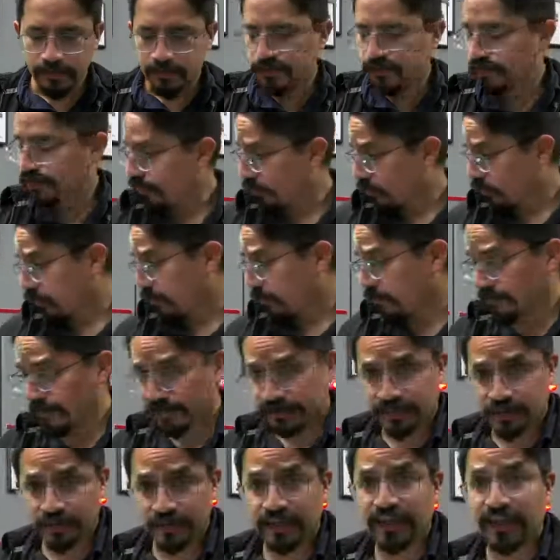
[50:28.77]
So we were
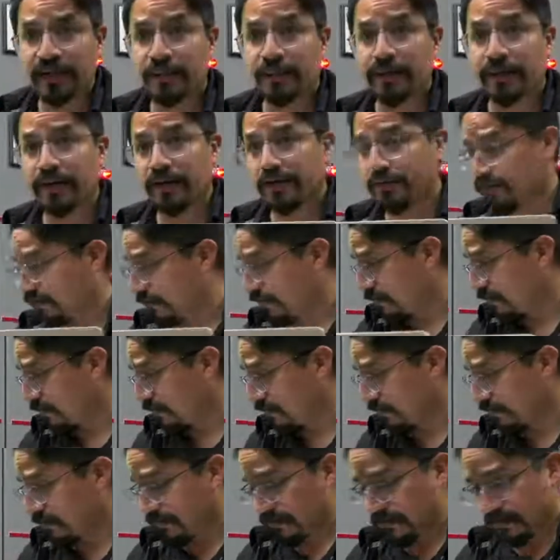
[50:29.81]
talking about
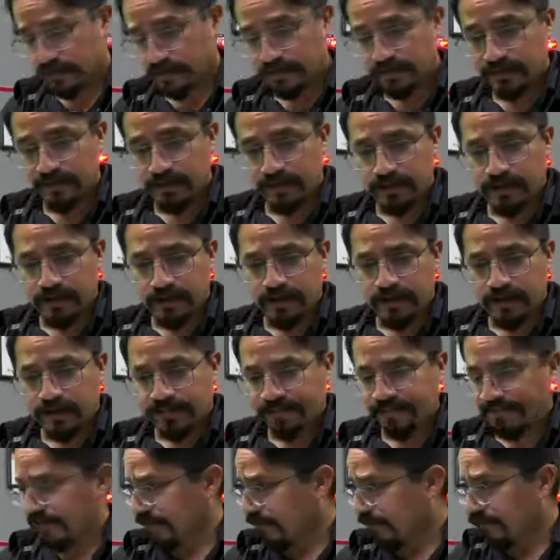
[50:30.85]

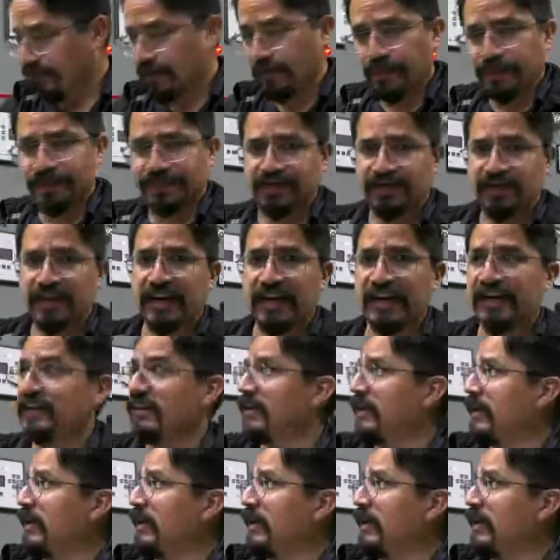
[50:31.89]
the groups, right?